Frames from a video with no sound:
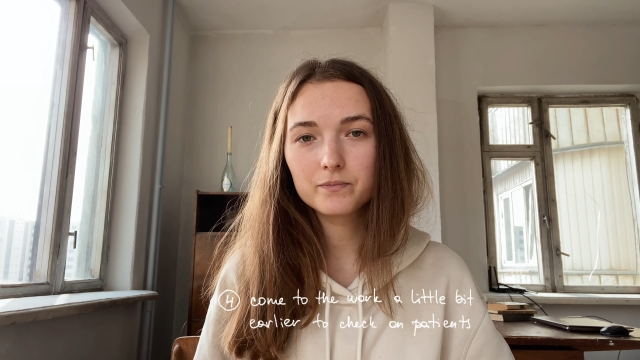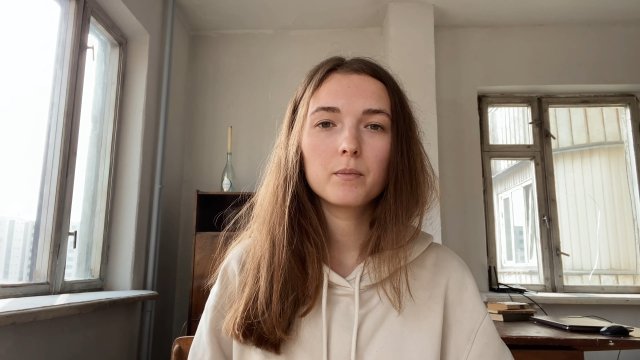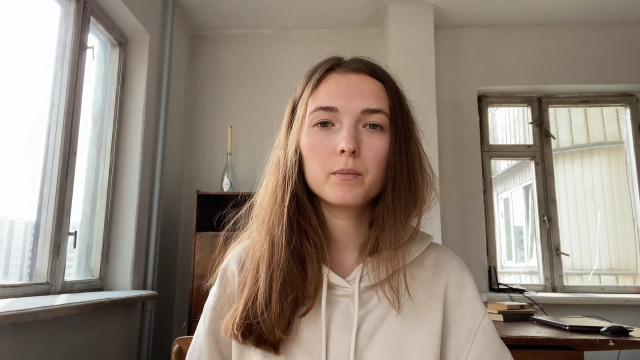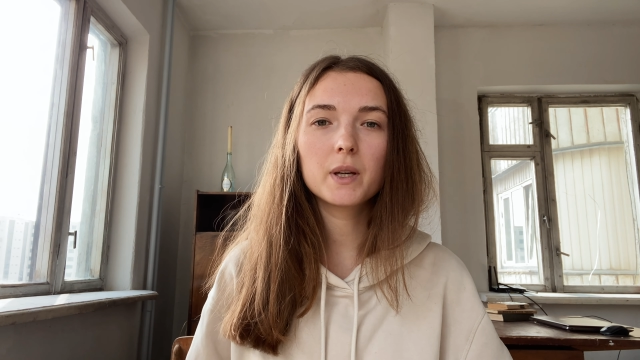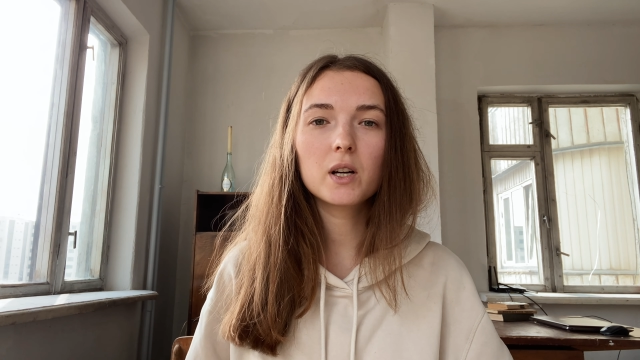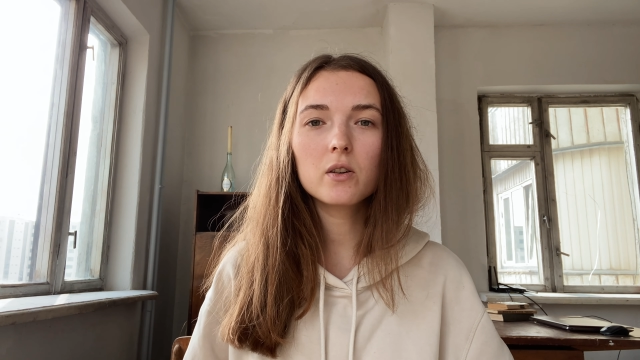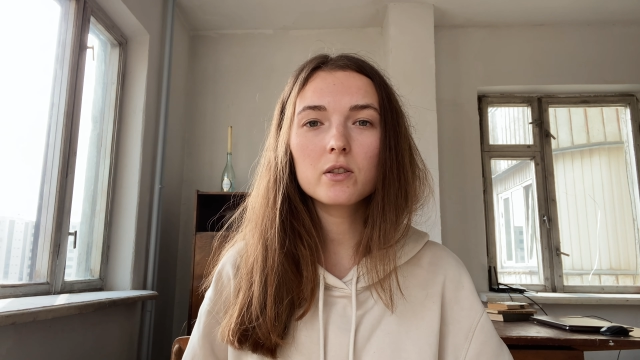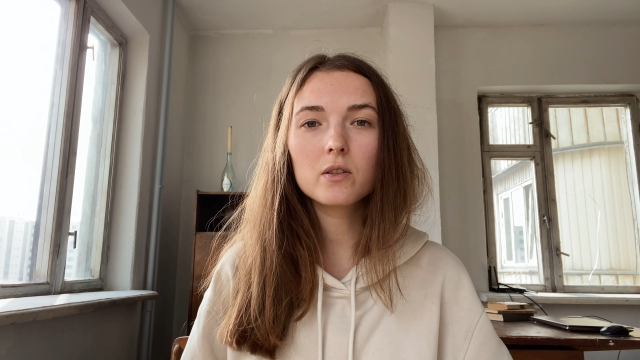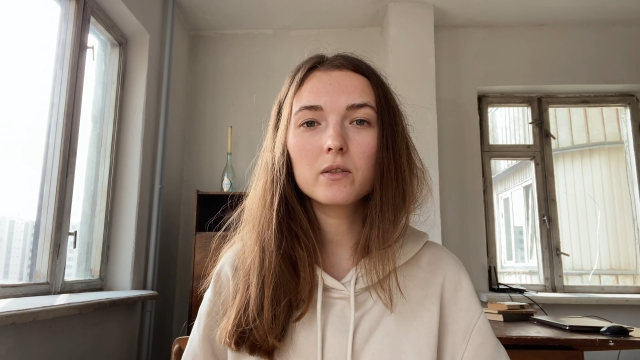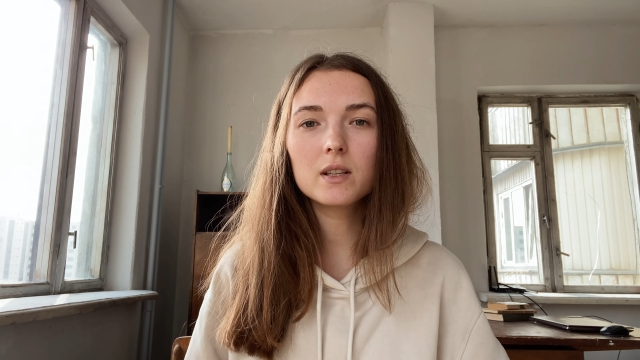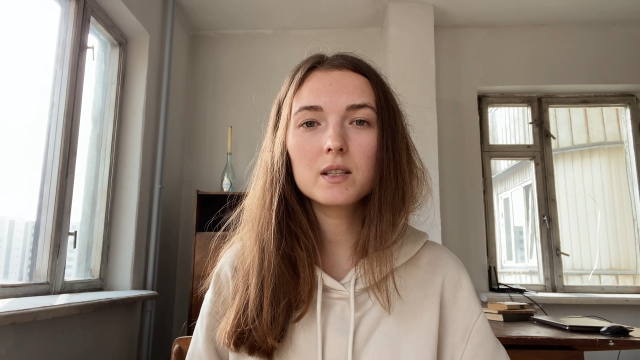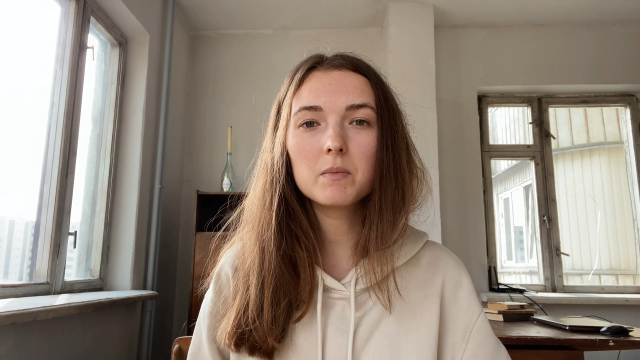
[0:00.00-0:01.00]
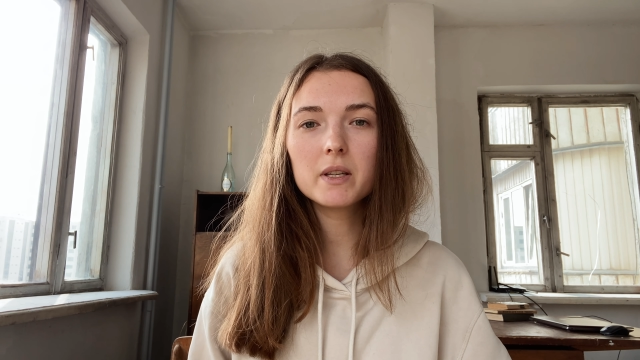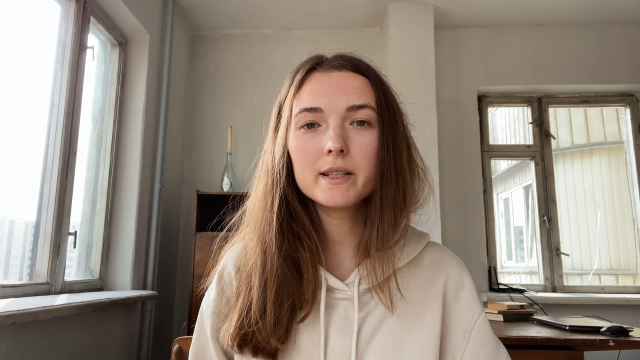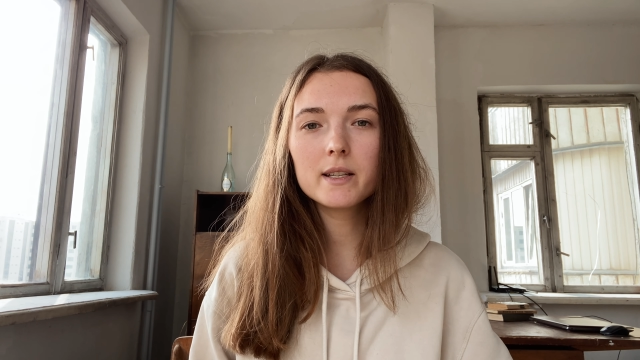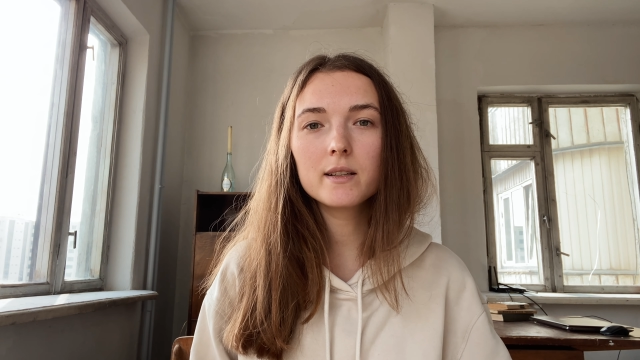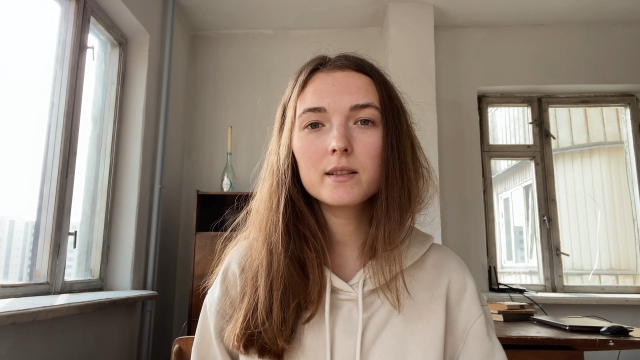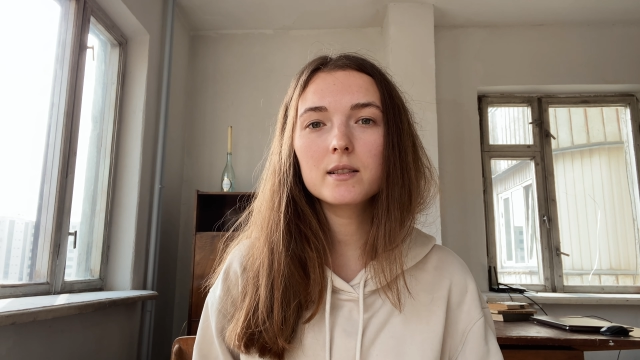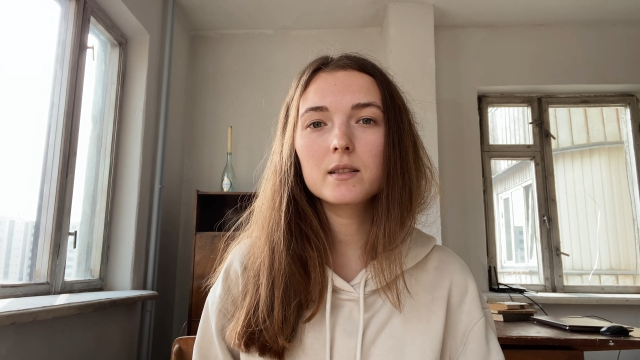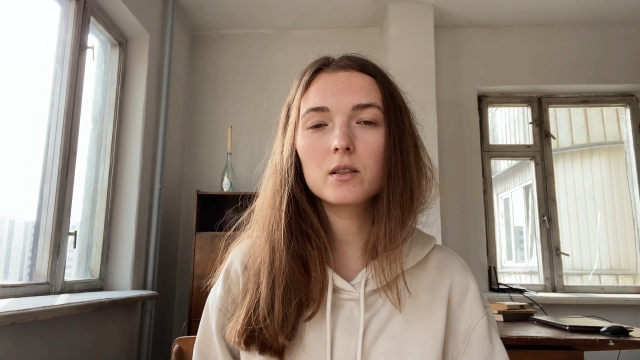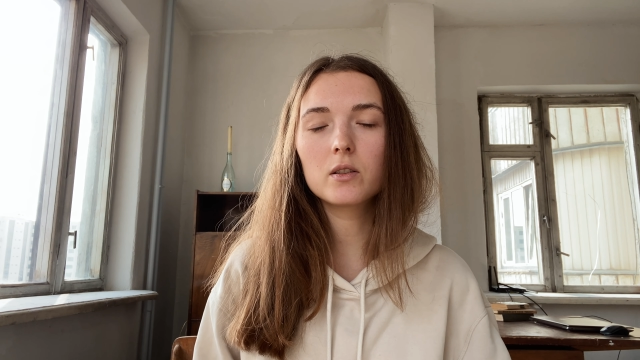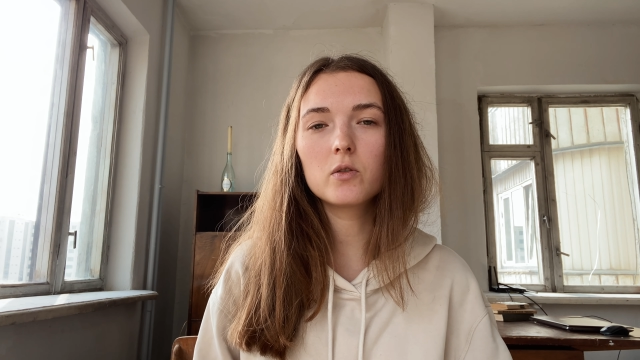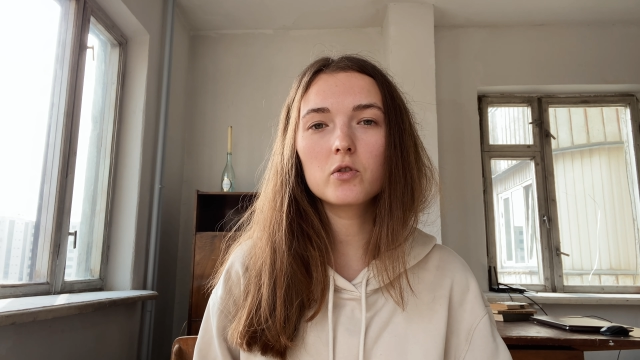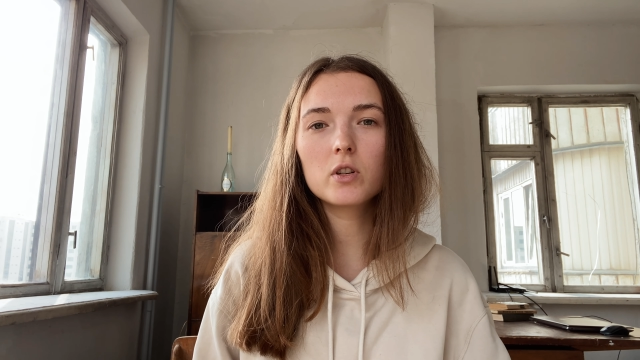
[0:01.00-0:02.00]
Because on these meetings,
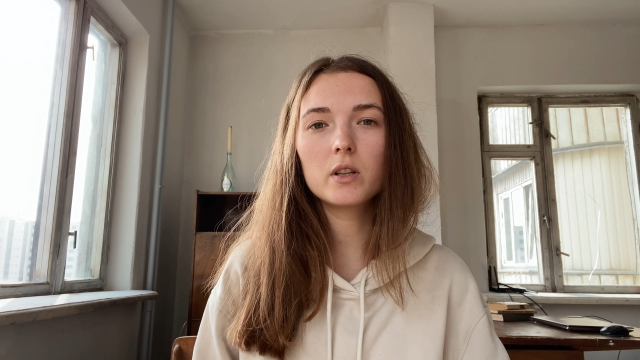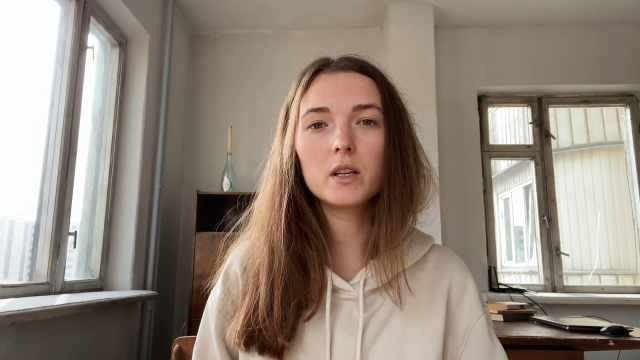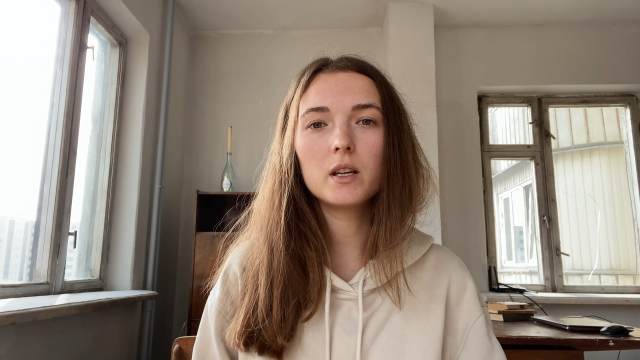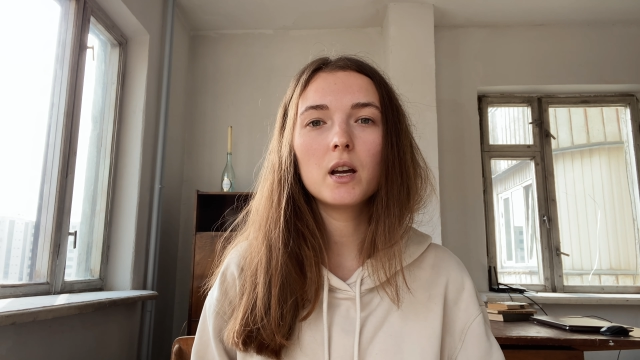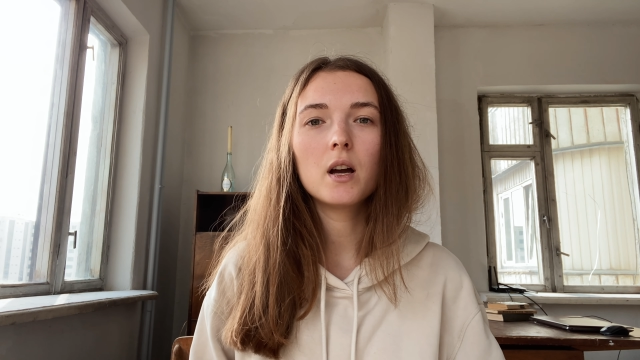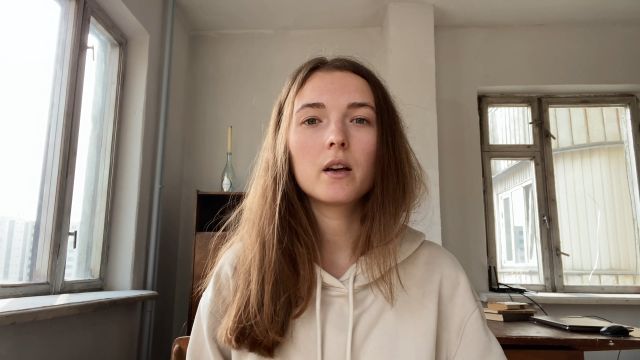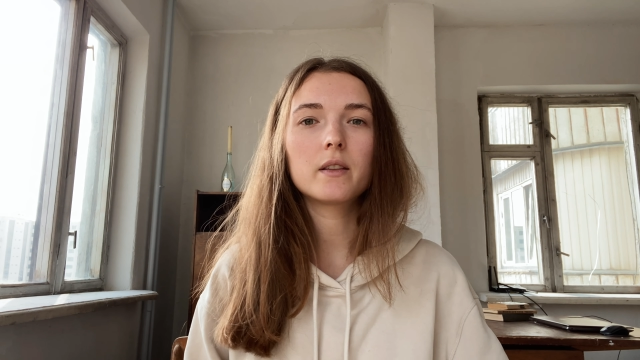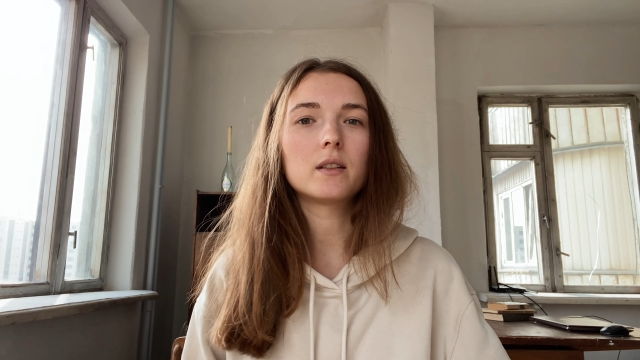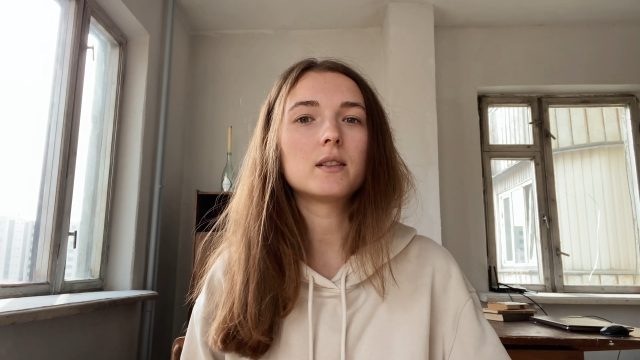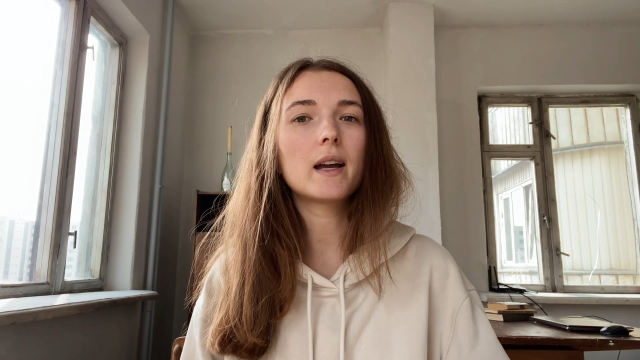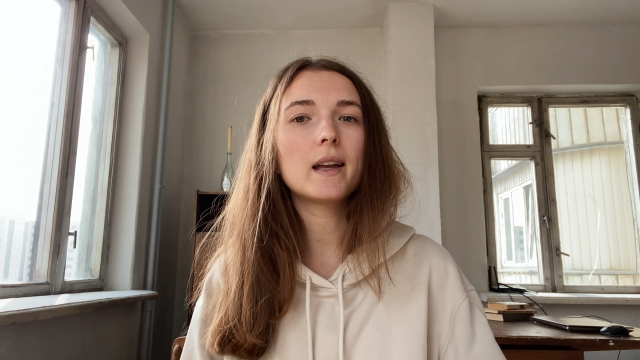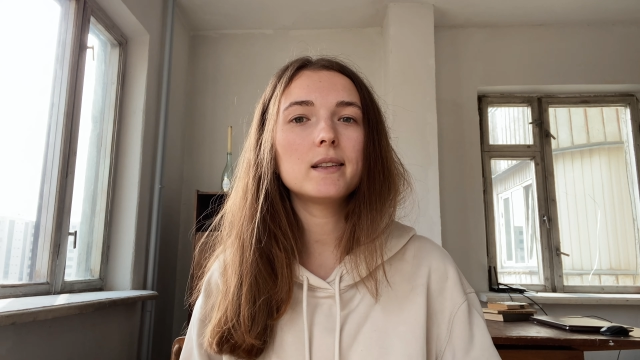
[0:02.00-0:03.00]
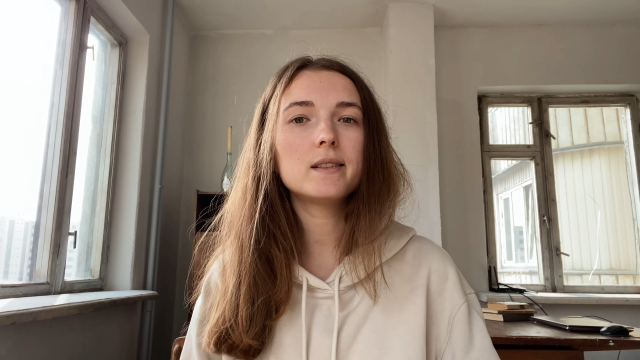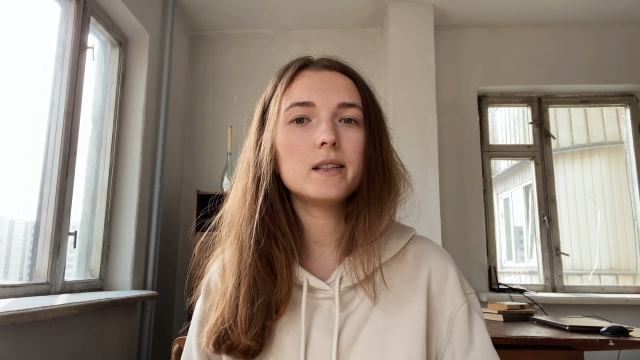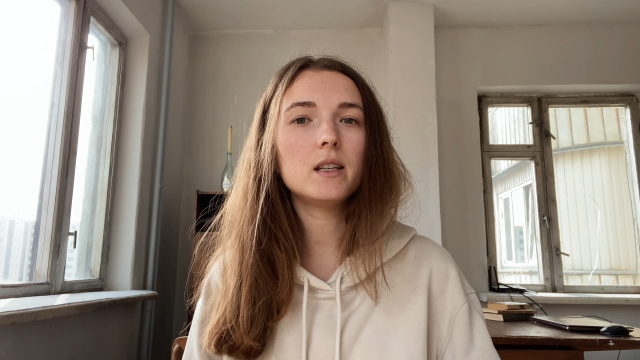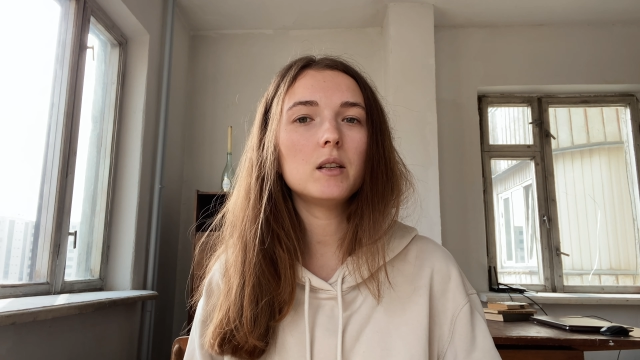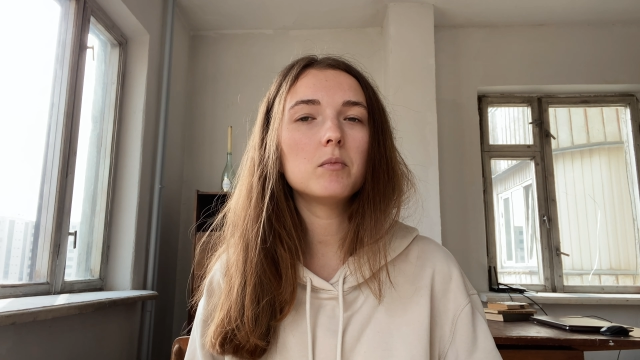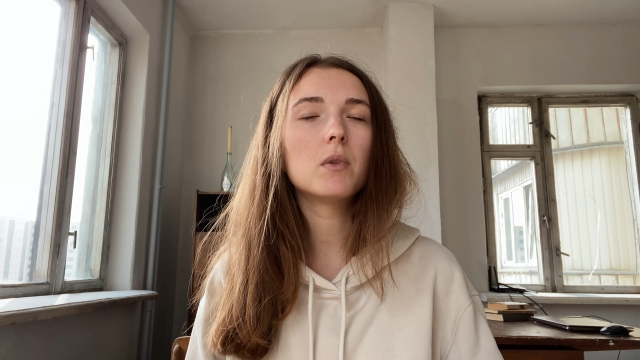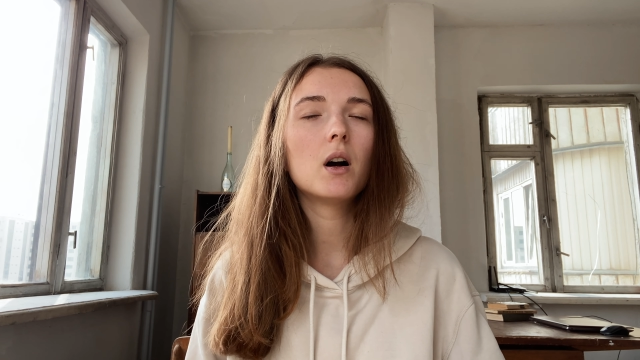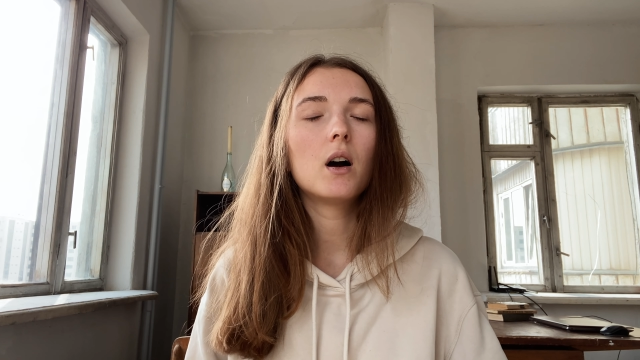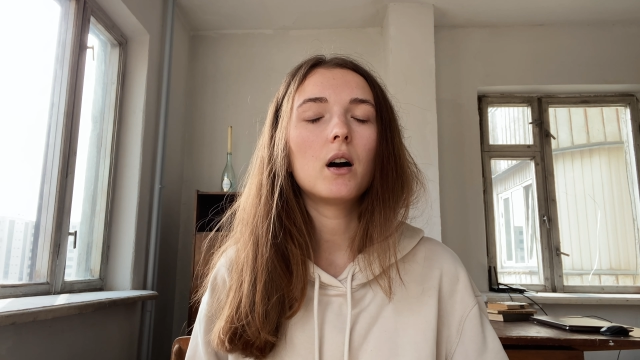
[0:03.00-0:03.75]
usually the night team